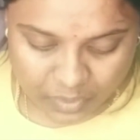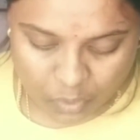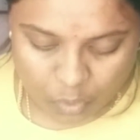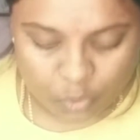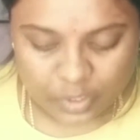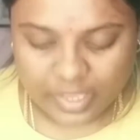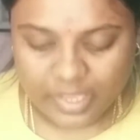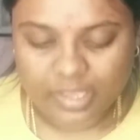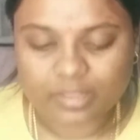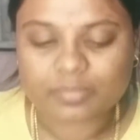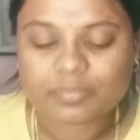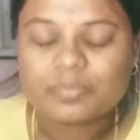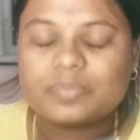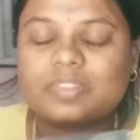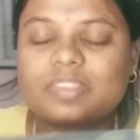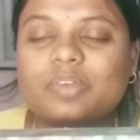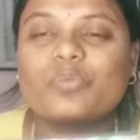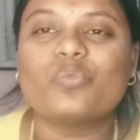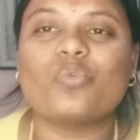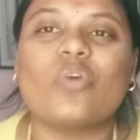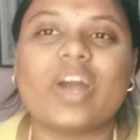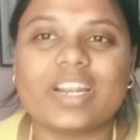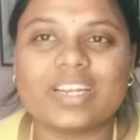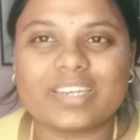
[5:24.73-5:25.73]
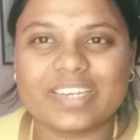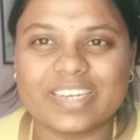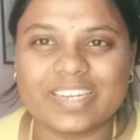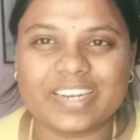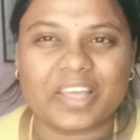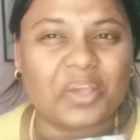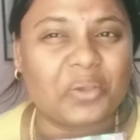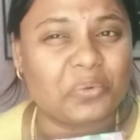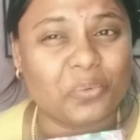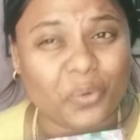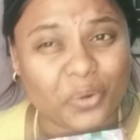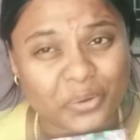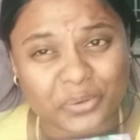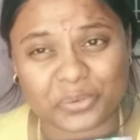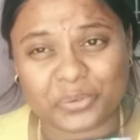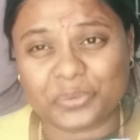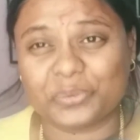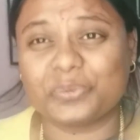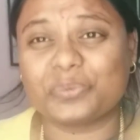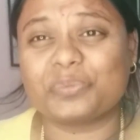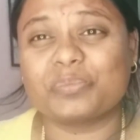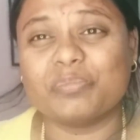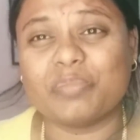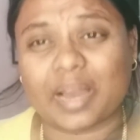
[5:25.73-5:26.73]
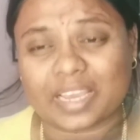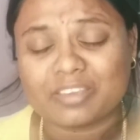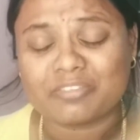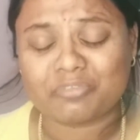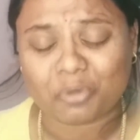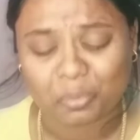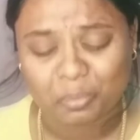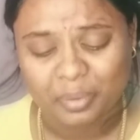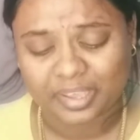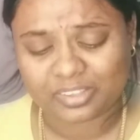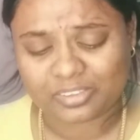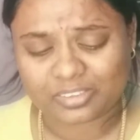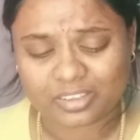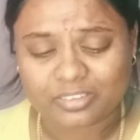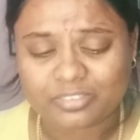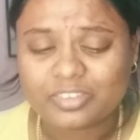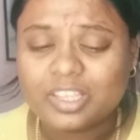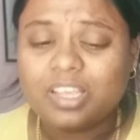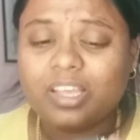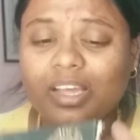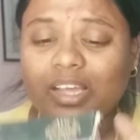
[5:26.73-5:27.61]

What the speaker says: Okay, the one I wanted to buy for myself.